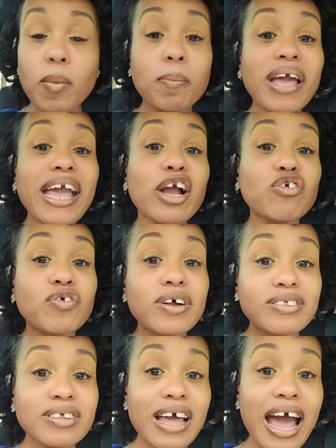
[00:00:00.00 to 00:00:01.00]
being
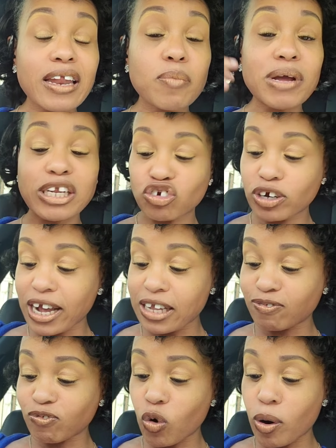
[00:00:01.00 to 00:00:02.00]
crystalline and being
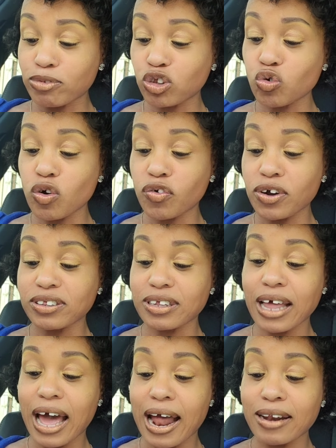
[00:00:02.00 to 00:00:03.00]
transformed to a
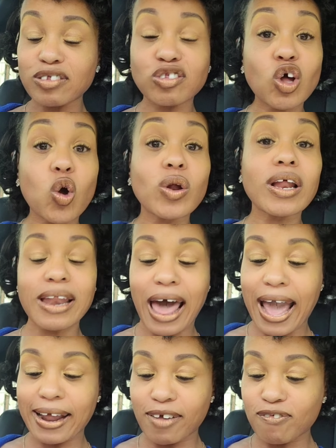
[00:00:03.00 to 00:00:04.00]
crystalline solar
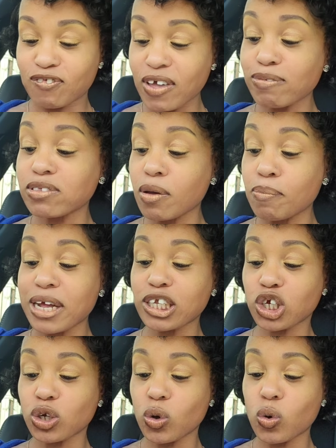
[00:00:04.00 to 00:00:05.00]
light, fifth
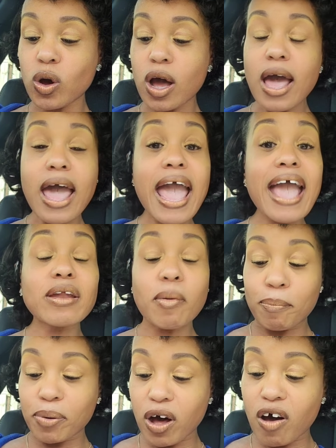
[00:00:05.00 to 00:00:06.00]
dimensional and
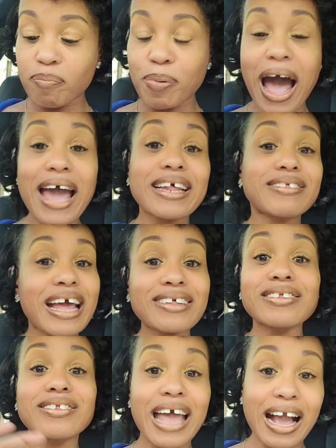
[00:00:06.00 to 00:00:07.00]
above body. That's
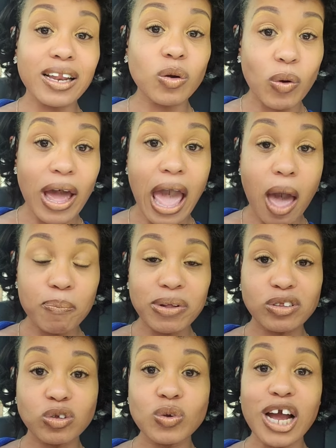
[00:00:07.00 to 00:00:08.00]
exactly what
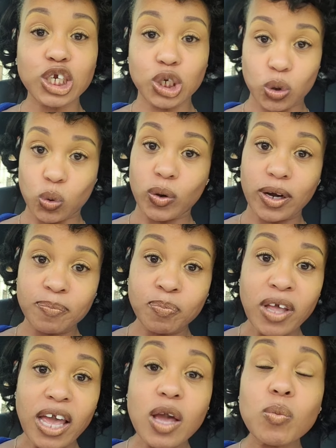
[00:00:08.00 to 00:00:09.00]
happened to
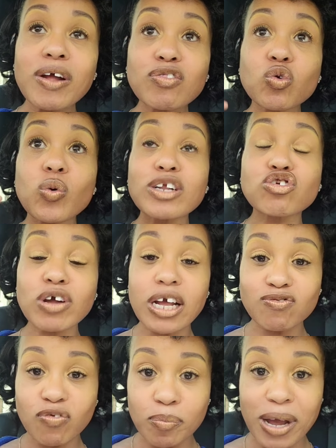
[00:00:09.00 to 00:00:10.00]
Yeshua. He went through a
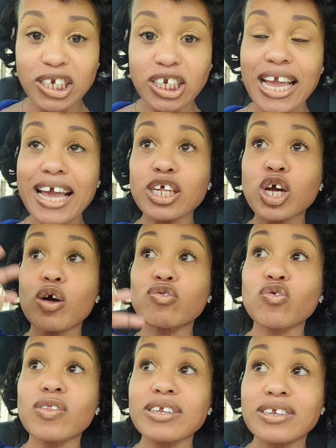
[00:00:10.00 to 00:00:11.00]
transformation. He had to go
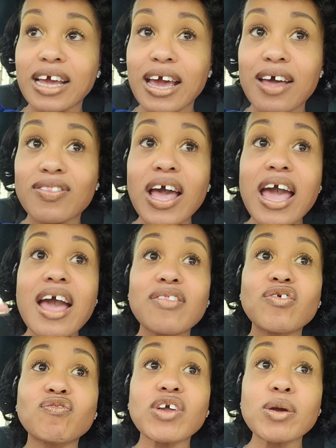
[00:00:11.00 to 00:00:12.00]
through the death
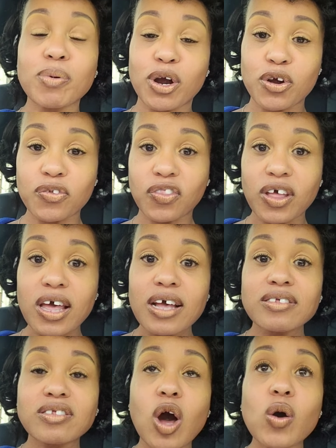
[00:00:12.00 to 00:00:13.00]
and the rebirth.
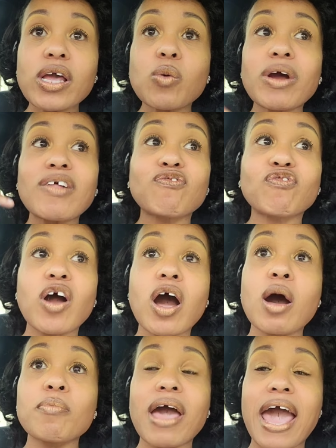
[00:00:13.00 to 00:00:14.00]
So he went
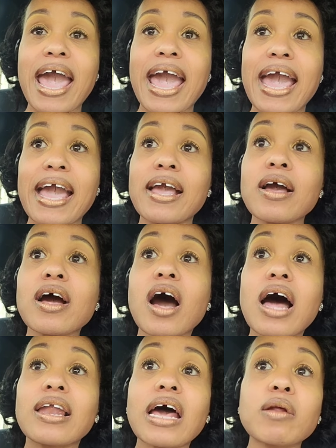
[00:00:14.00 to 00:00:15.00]
from a
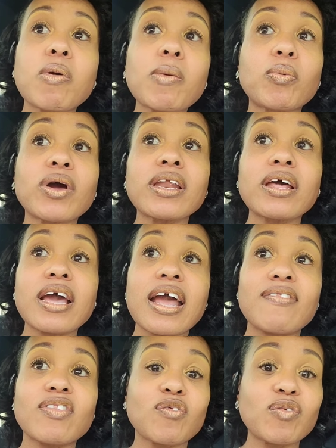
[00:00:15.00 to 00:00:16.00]
lot of people in
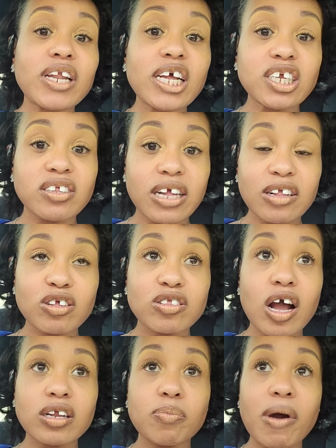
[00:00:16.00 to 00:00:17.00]
the religious sector
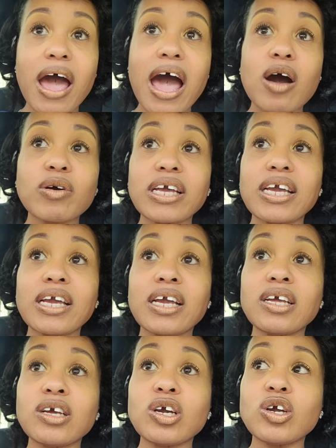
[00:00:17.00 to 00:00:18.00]
talked about how
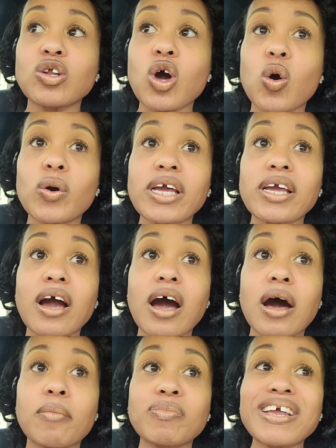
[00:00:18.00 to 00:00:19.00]
he
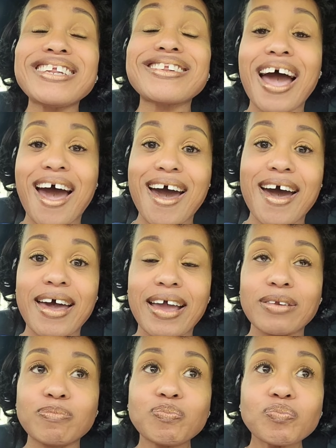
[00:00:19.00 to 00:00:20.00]

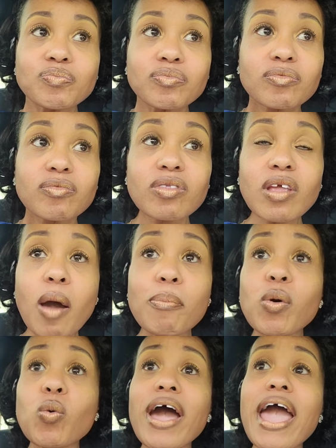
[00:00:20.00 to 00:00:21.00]
died.
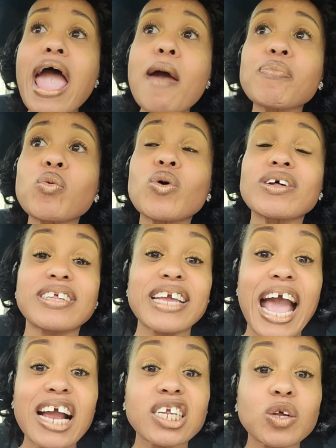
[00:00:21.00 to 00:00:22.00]
But what happened was he
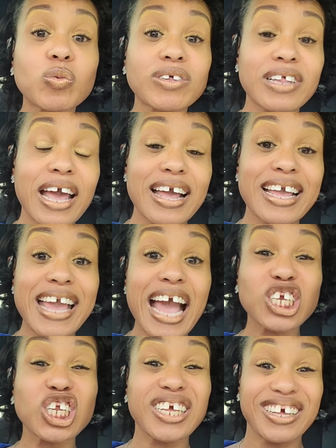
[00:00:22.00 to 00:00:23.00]

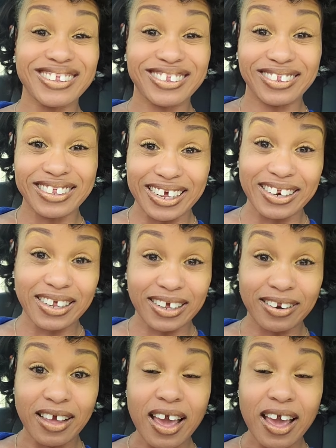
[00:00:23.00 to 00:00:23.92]
actually ascended.